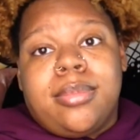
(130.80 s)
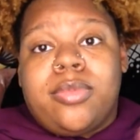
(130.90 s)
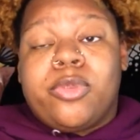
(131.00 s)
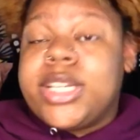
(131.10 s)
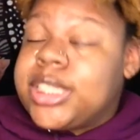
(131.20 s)

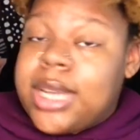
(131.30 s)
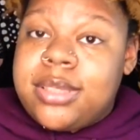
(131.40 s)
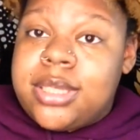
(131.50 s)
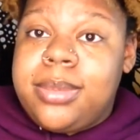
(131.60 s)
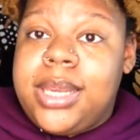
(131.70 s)
reached
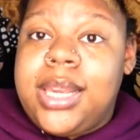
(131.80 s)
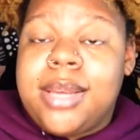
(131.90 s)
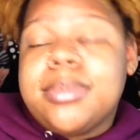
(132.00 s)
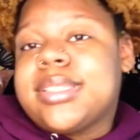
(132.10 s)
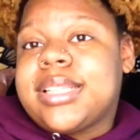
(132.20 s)
out to me
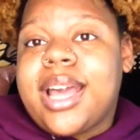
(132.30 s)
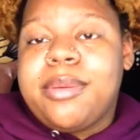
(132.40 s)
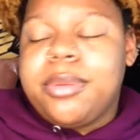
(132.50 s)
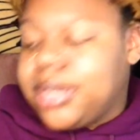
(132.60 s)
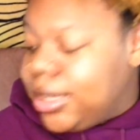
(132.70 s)
and was like,
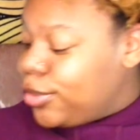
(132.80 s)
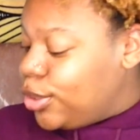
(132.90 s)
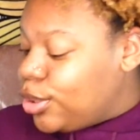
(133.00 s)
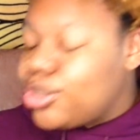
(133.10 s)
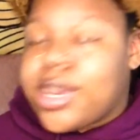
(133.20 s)
we would love for you to